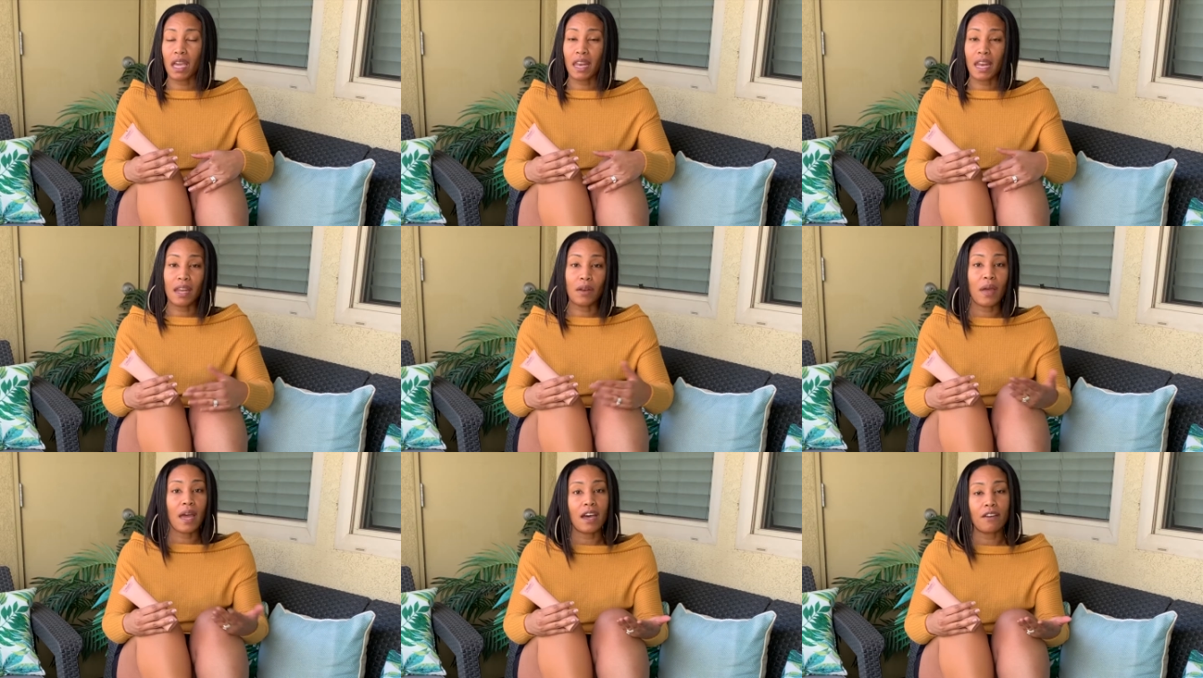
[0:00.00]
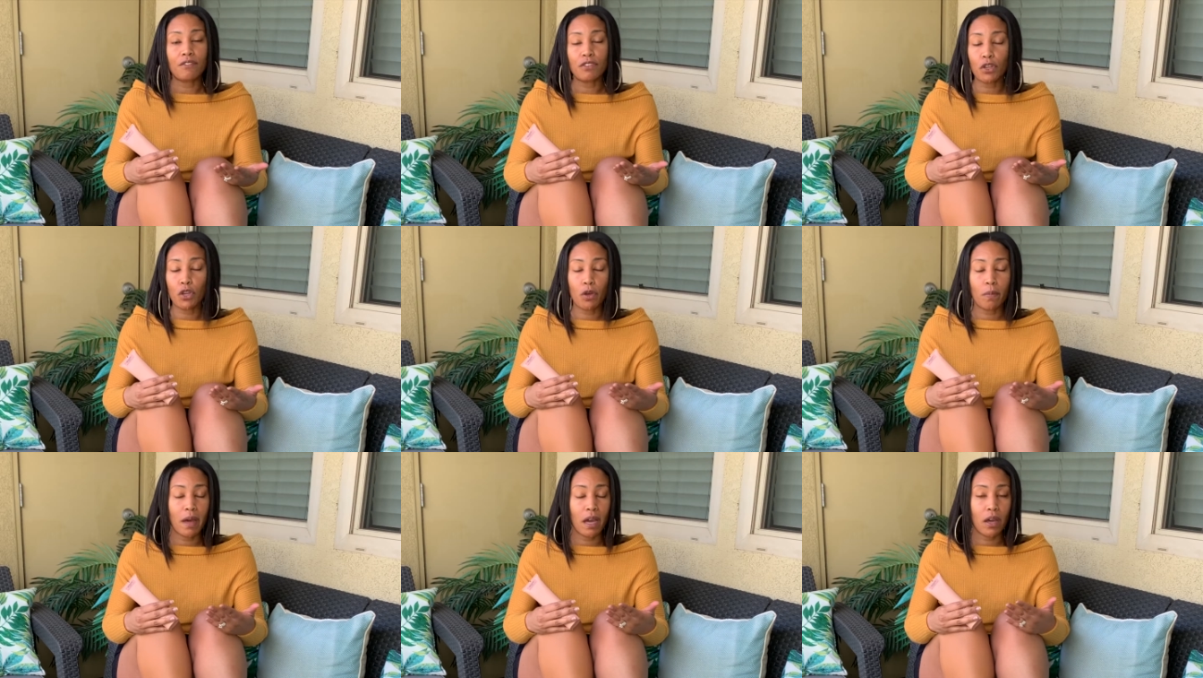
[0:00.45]
And I'd have to
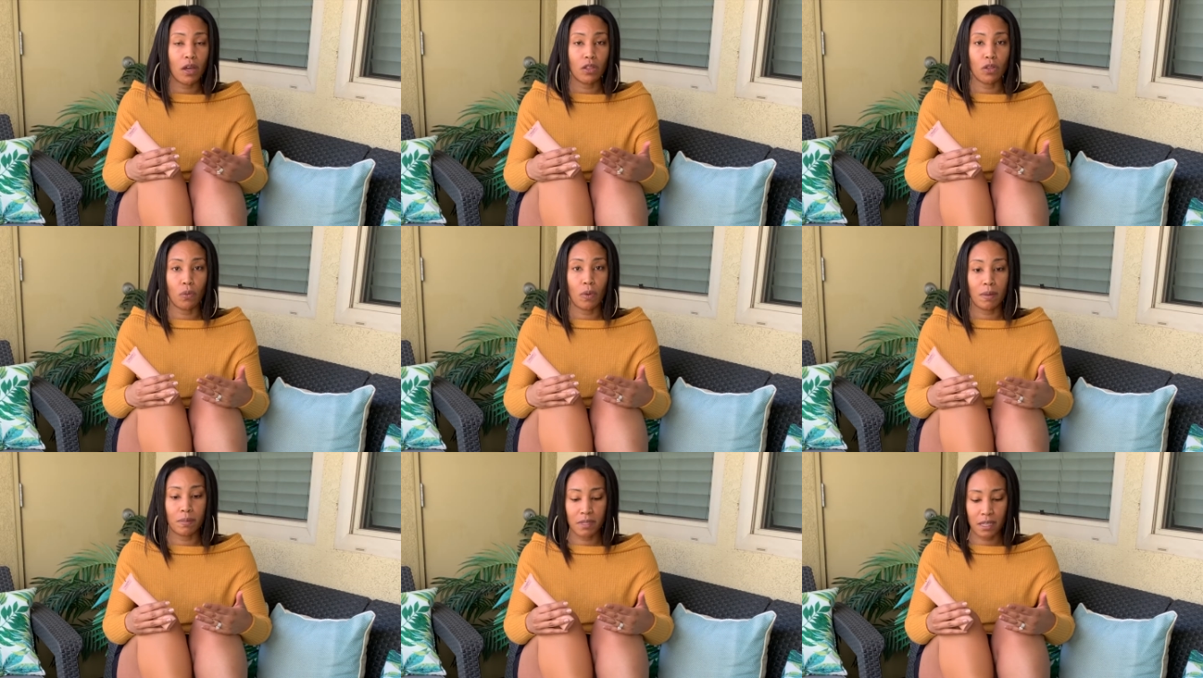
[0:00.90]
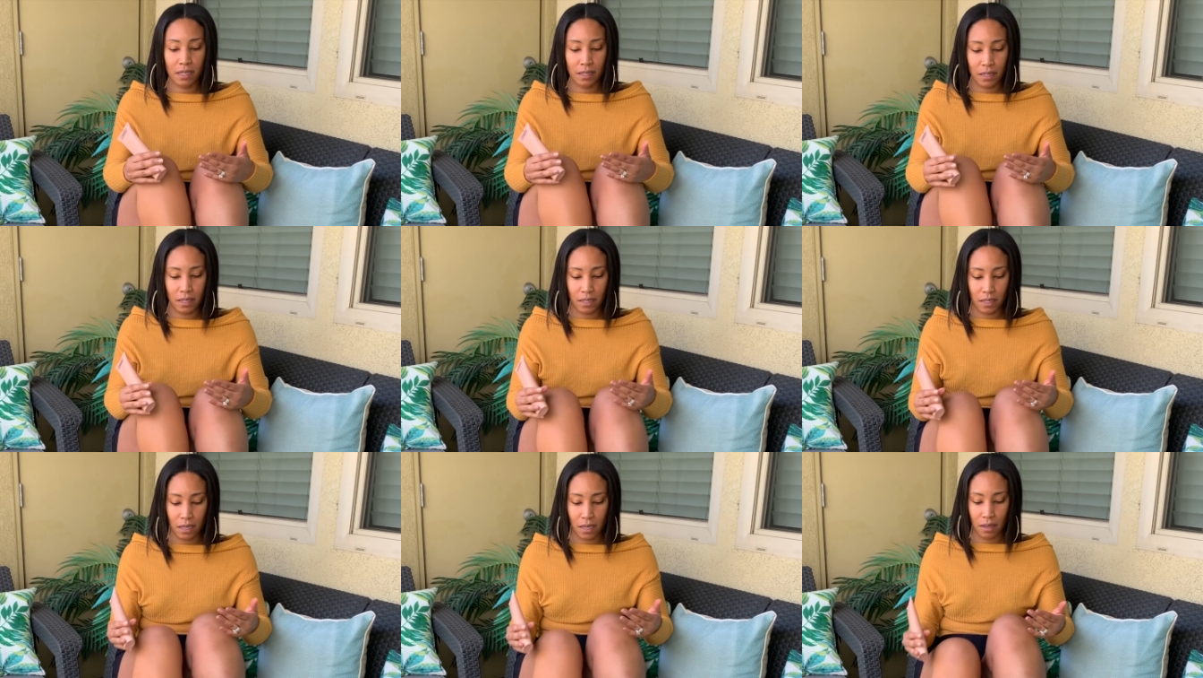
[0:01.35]
go back on the website to
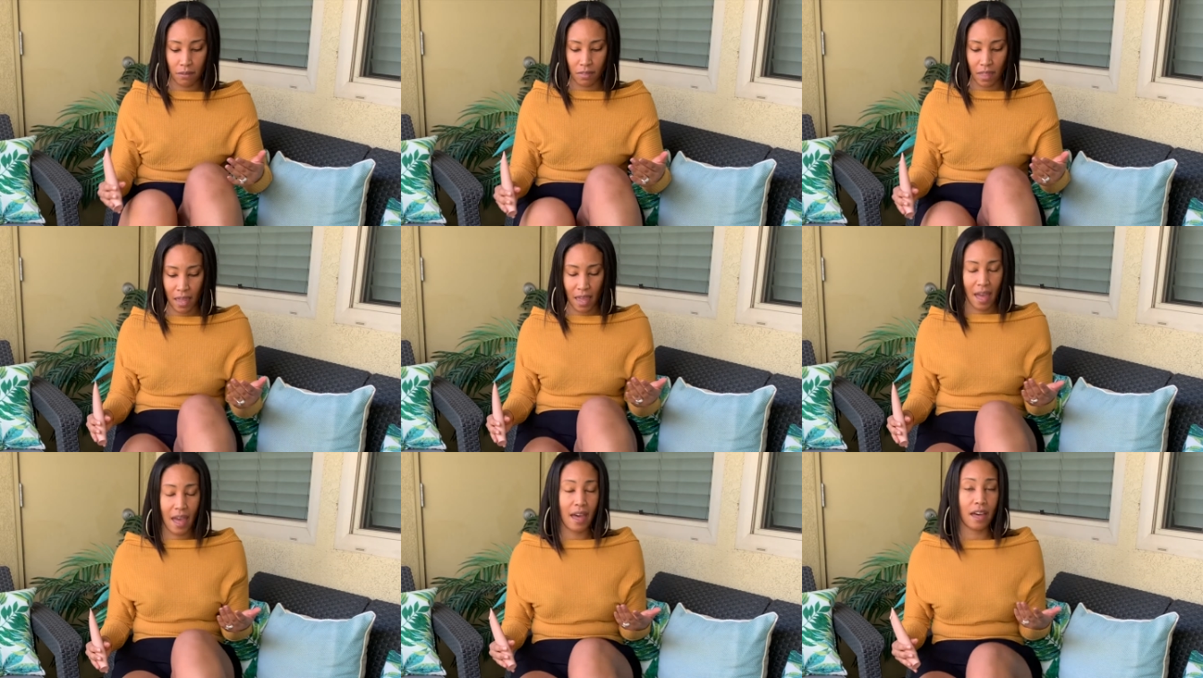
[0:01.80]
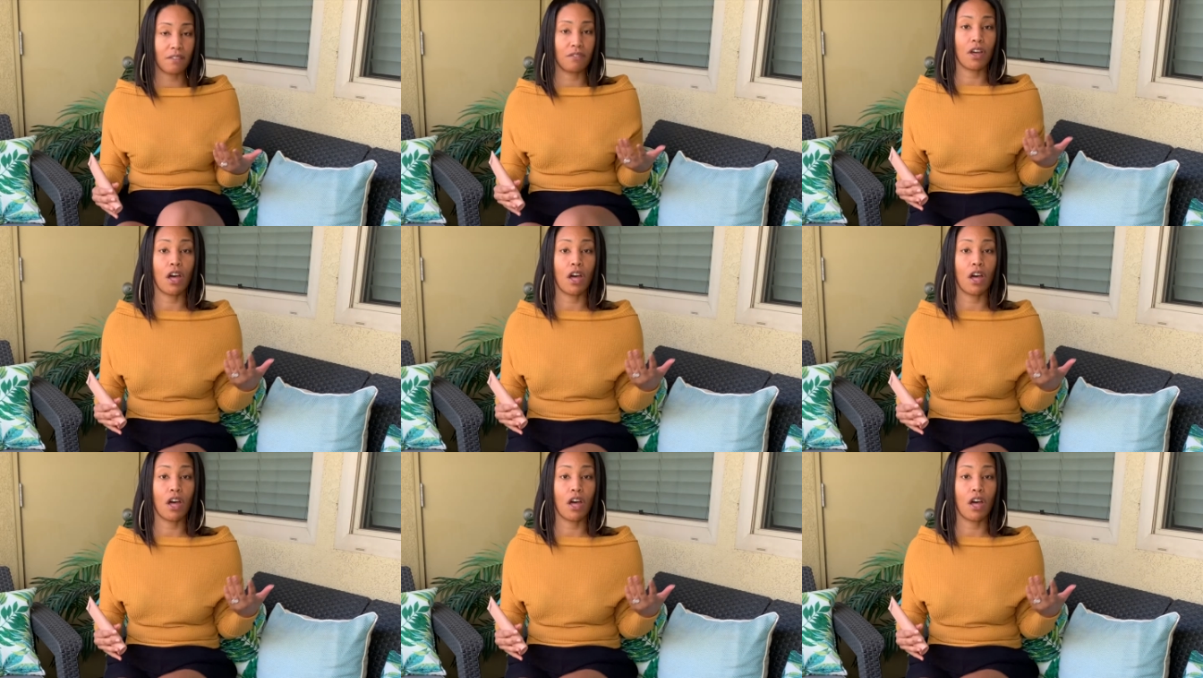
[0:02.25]
see if they have